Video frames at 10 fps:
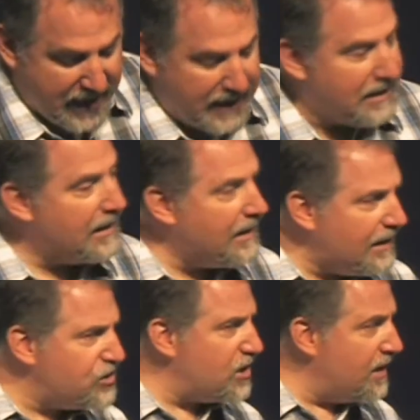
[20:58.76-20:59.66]
In
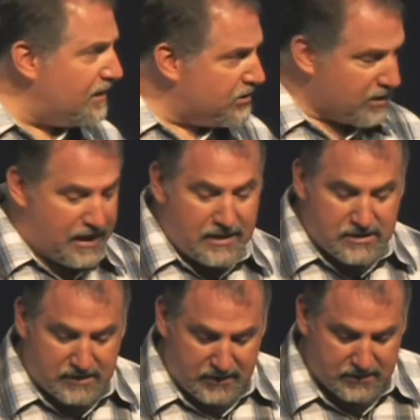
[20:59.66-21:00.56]
each in
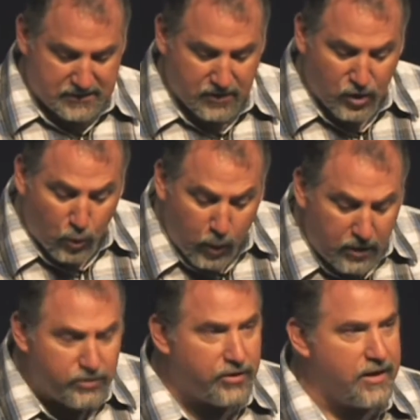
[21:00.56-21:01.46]
instance, the
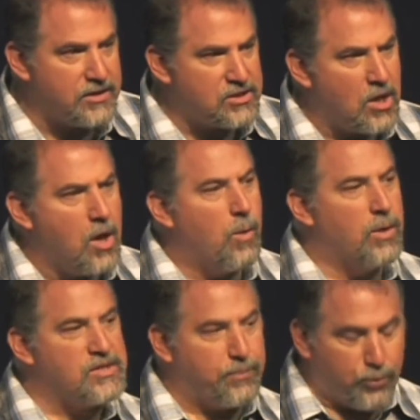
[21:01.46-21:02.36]
wilderness
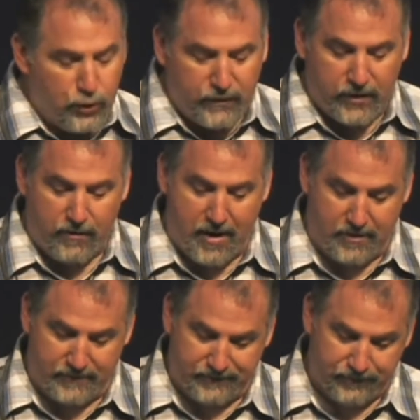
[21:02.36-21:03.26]
was a proving
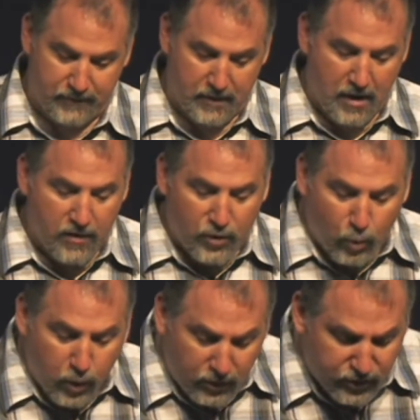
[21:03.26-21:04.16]
ground. The
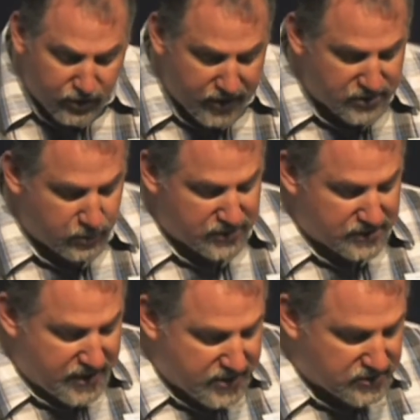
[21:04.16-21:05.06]
wilderness was
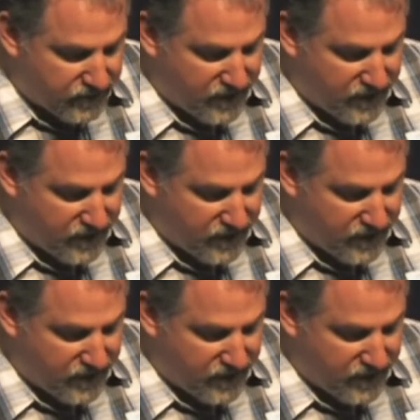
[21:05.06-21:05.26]
a test of